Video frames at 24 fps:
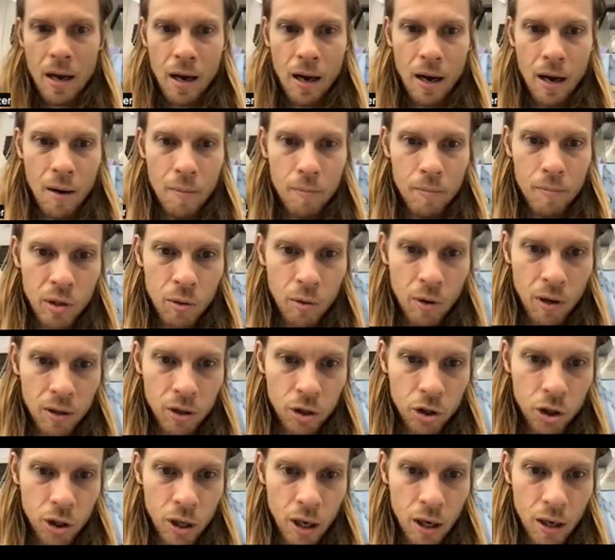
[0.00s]

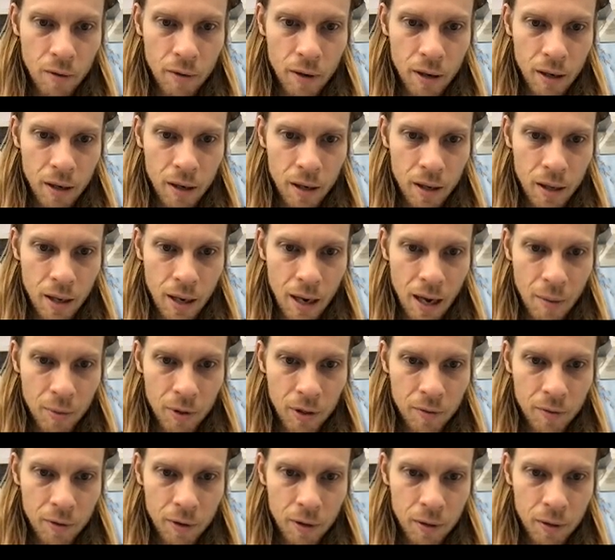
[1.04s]
Muons generated in the
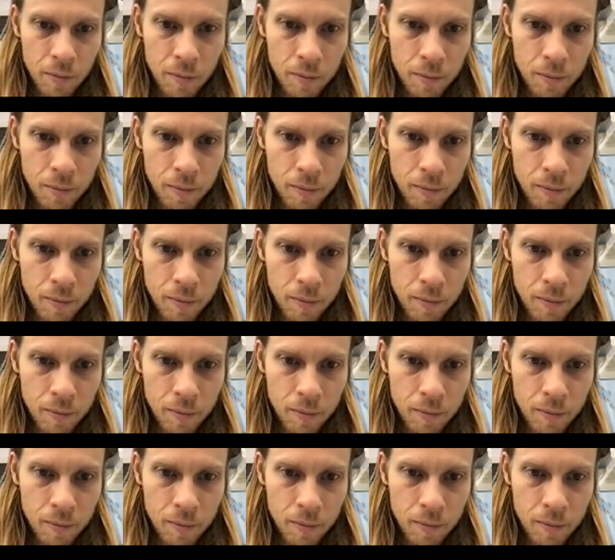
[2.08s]
atmosphere